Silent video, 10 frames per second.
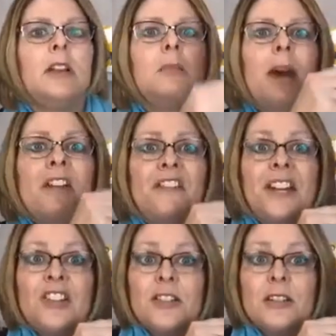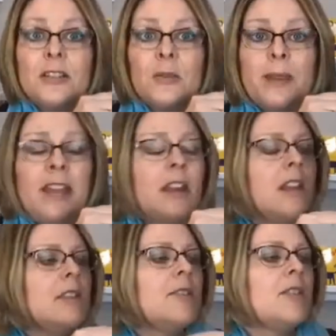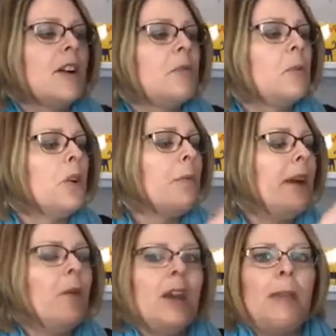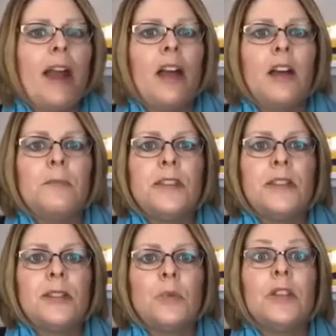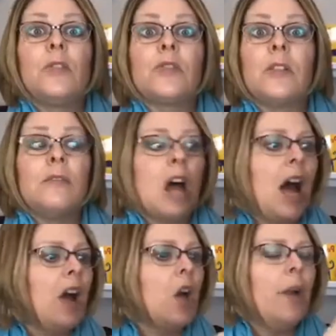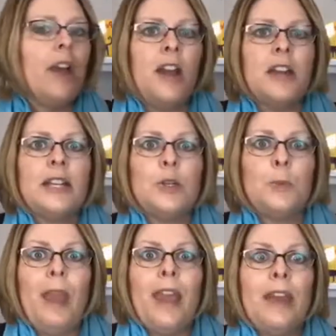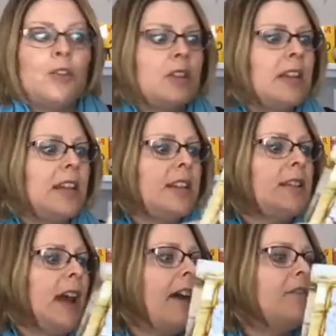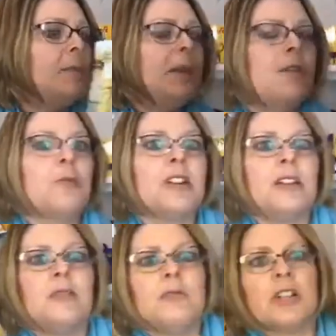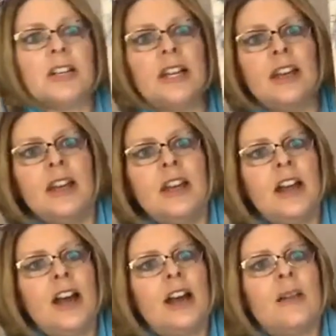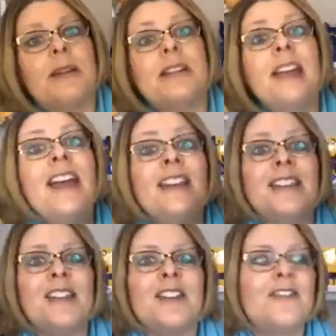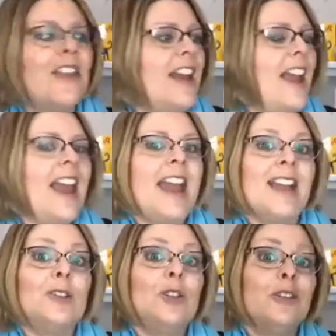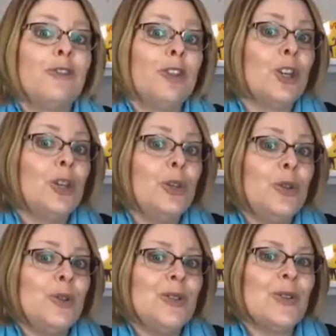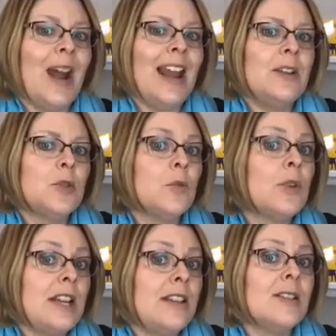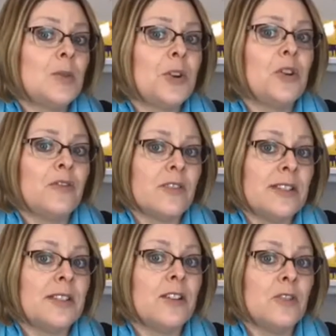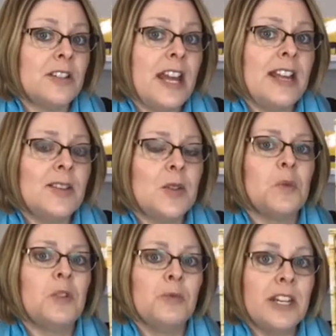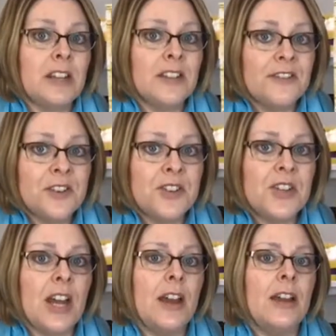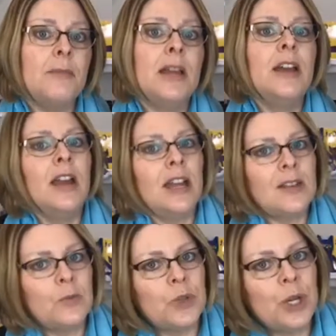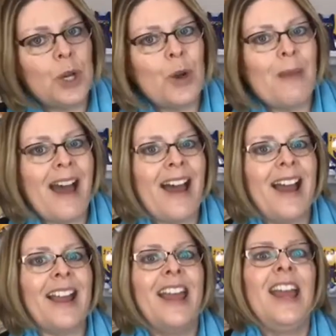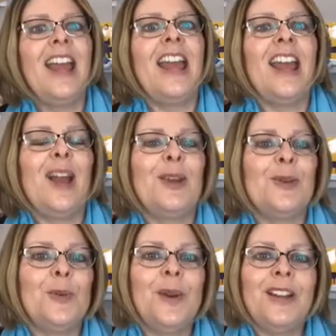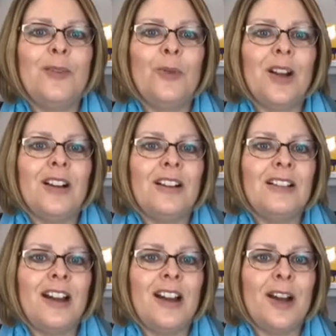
modify just a little bit. So I would work my way back up to this one. There's a lot going on each page, and the kids have to be really, really attentive and look for the clues. So I like to read this one over several days. So we'll read it the first time, and then we'll go back and we will